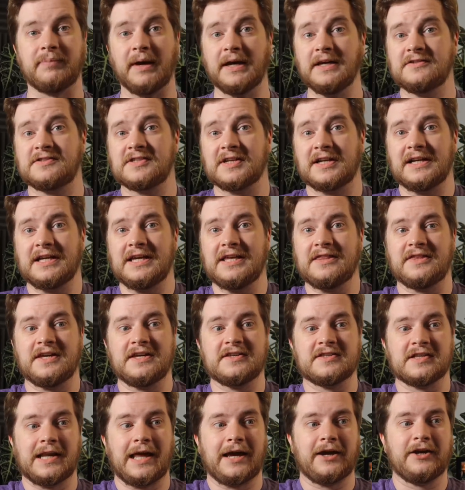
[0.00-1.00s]
Basically,
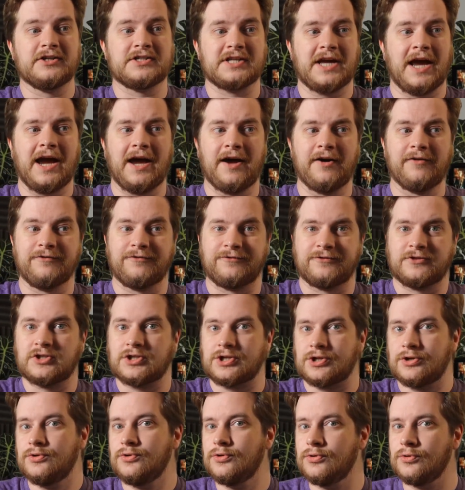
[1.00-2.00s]
these allow you to have
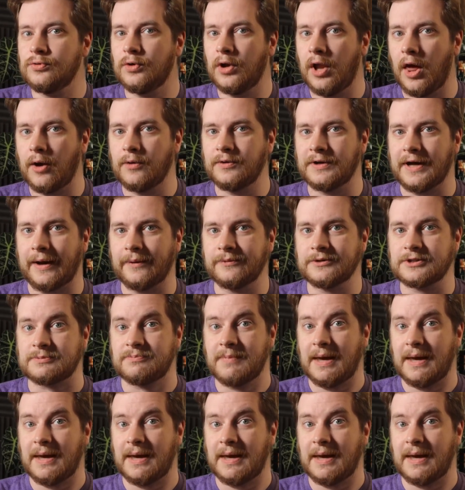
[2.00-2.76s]
two loadouts.